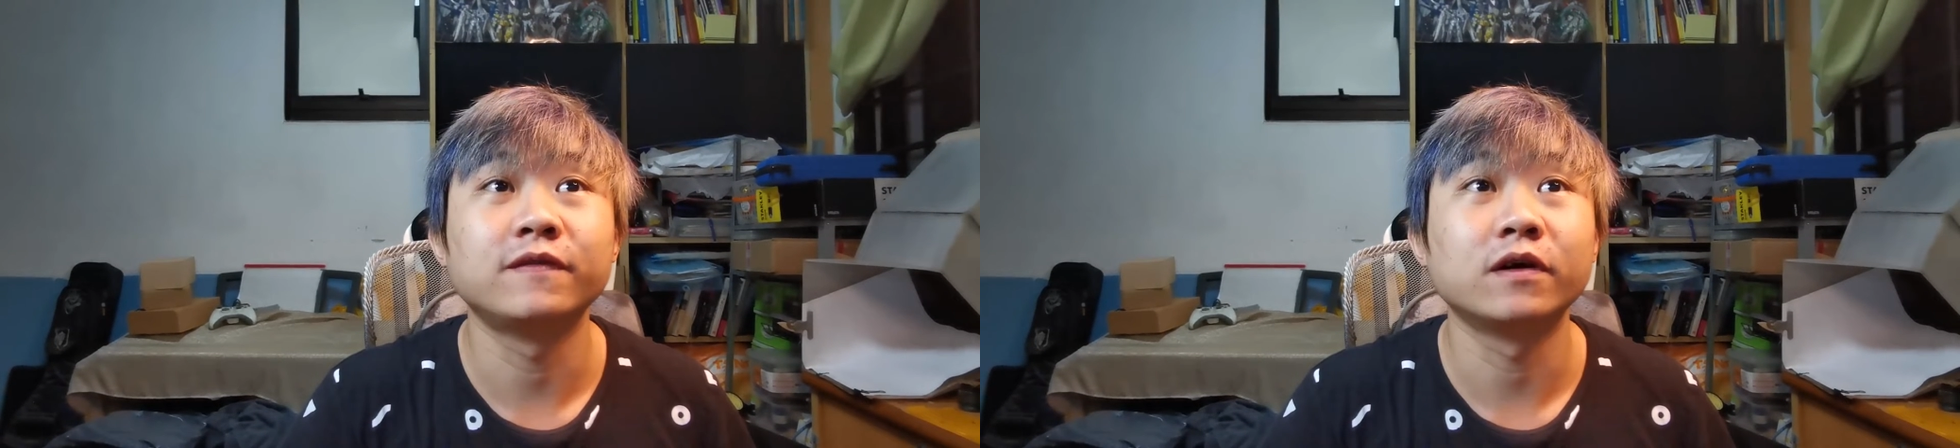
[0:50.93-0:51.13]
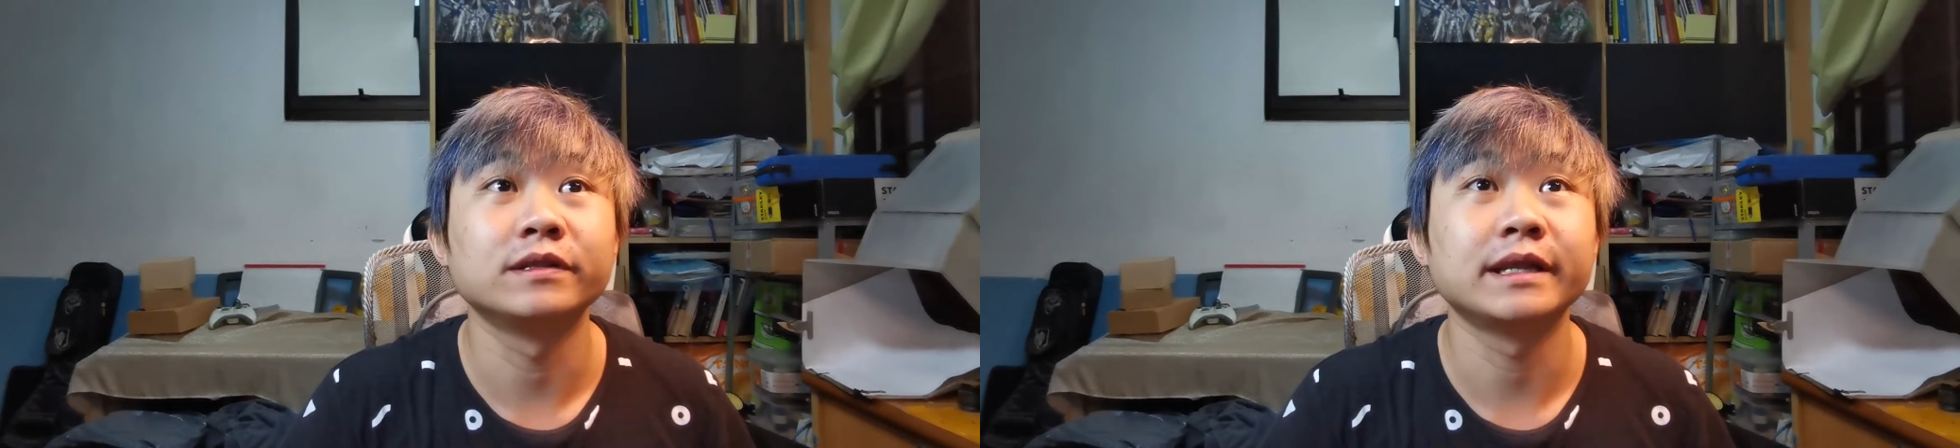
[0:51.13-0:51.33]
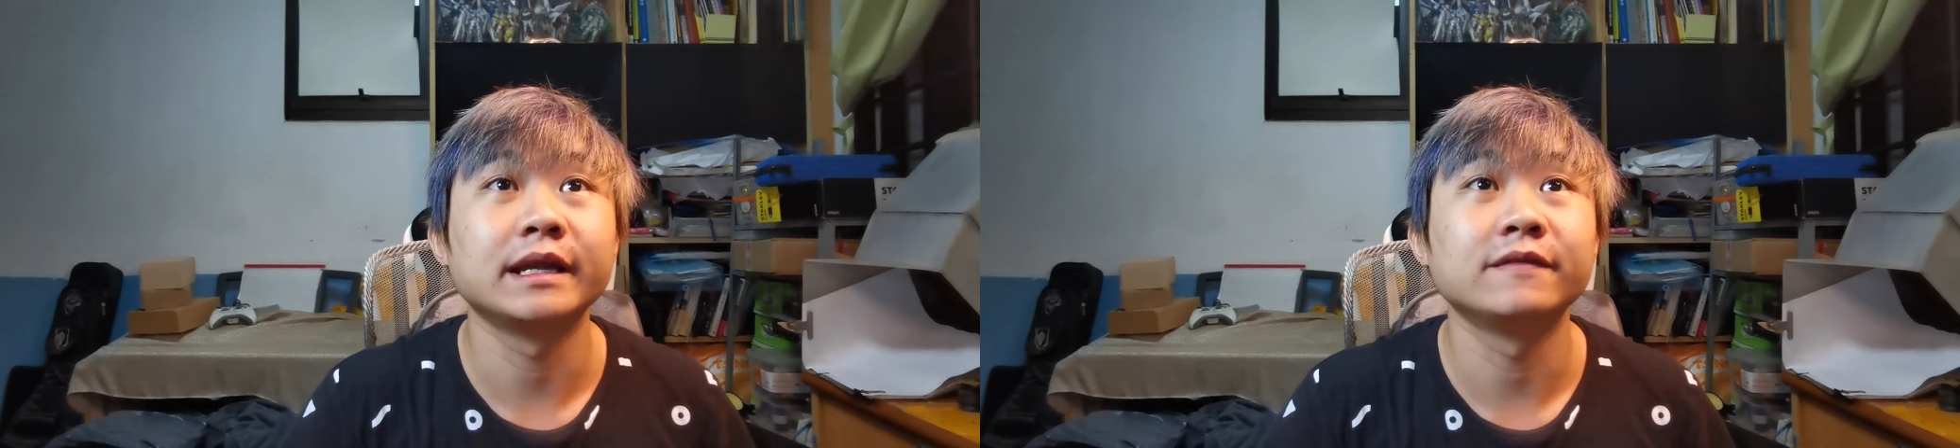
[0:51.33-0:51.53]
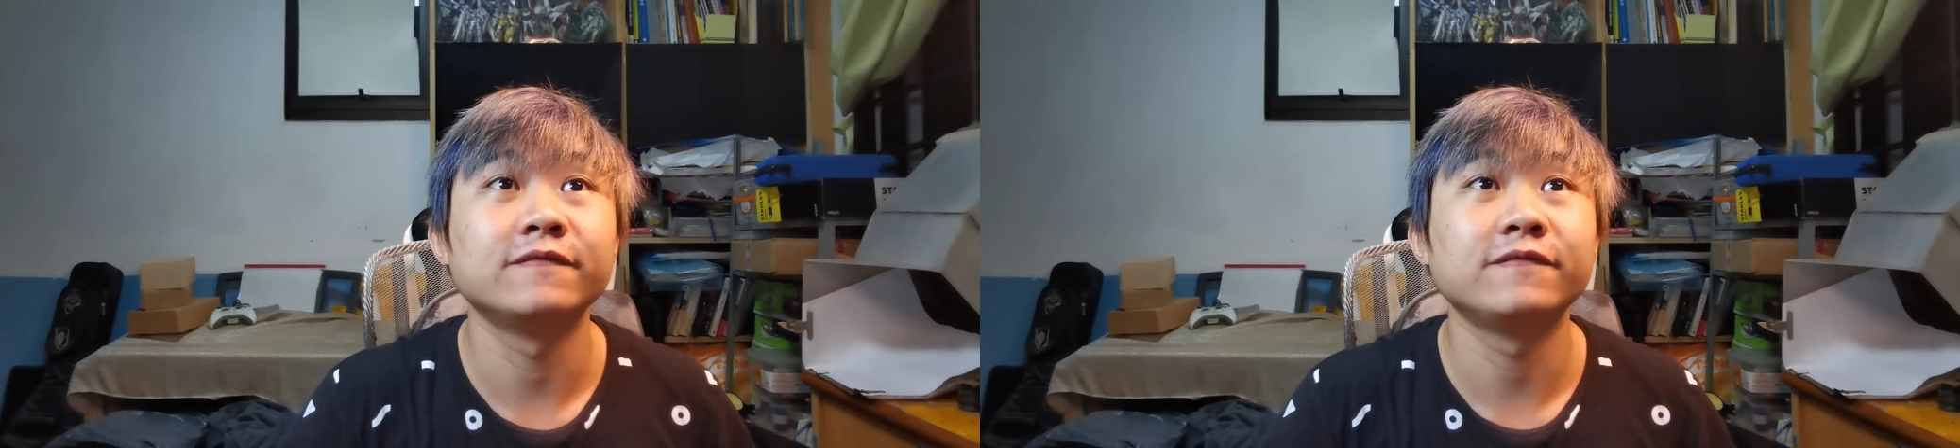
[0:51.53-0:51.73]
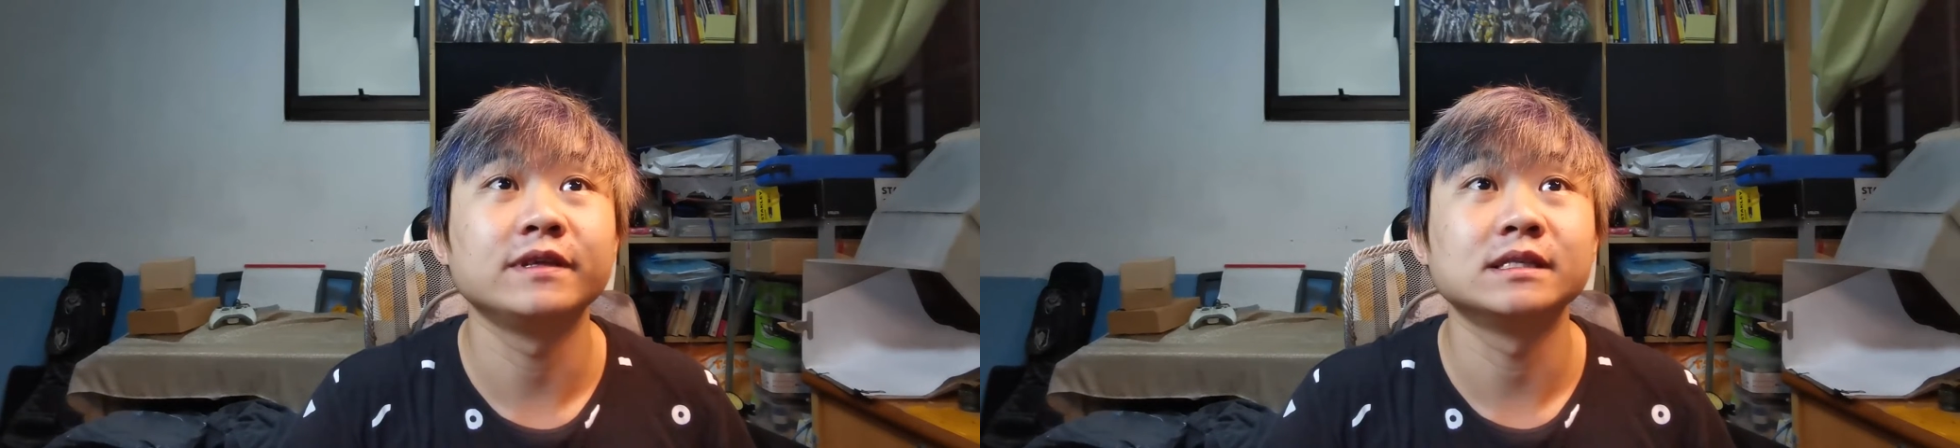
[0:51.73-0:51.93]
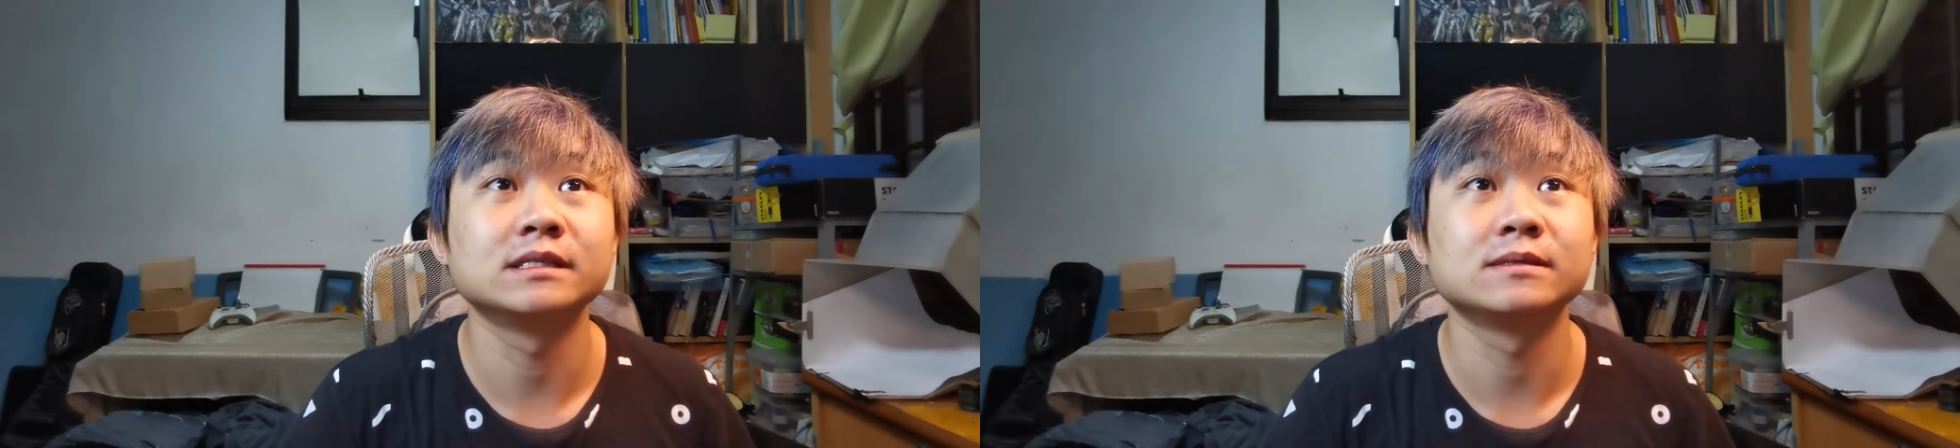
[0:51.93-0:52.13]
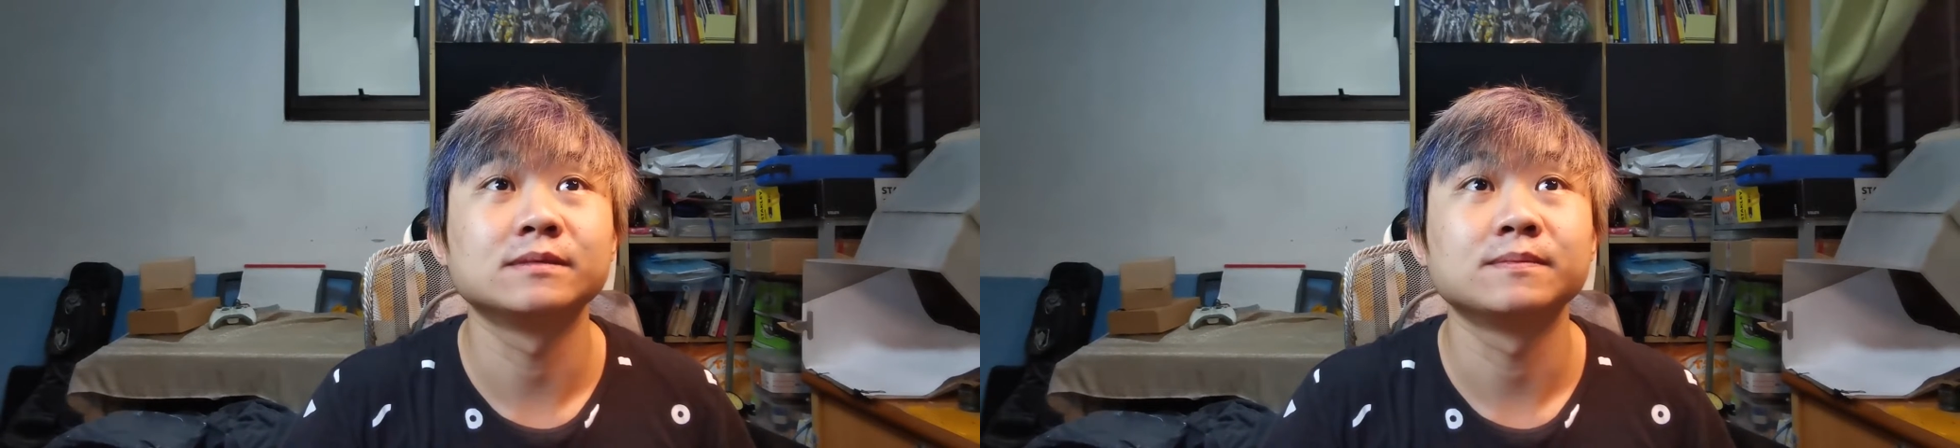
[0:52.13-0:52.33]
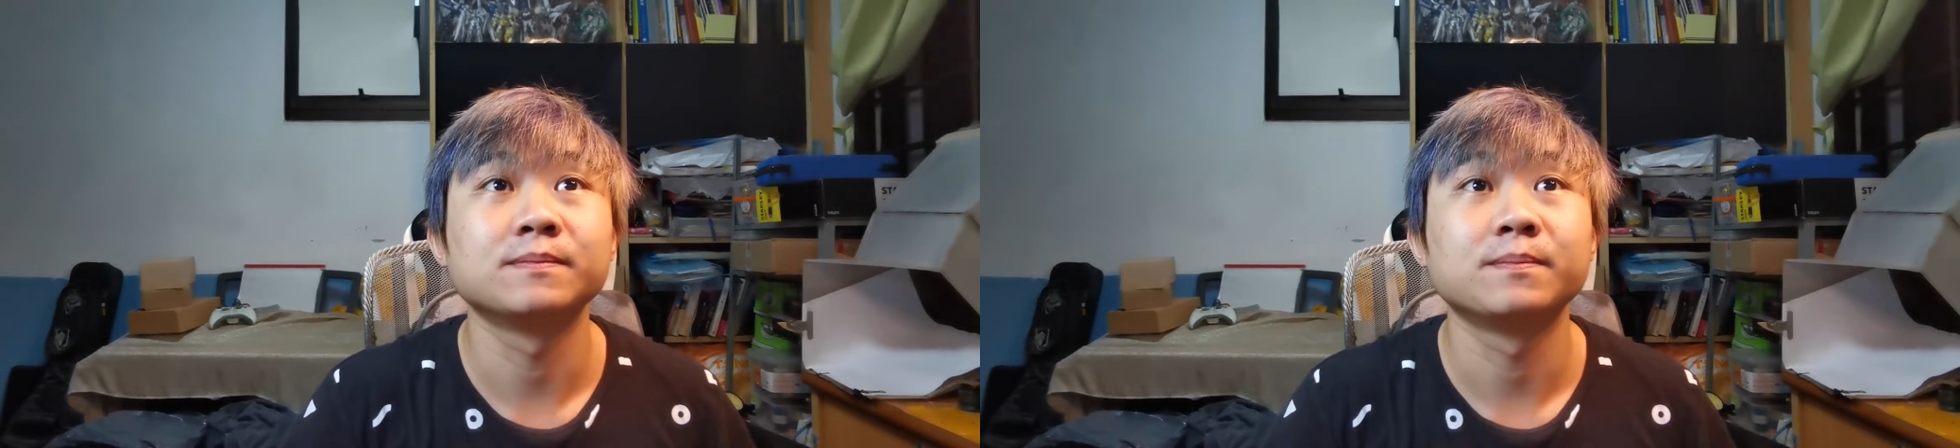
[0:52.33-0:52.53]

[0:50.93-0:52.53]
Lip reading: font that fits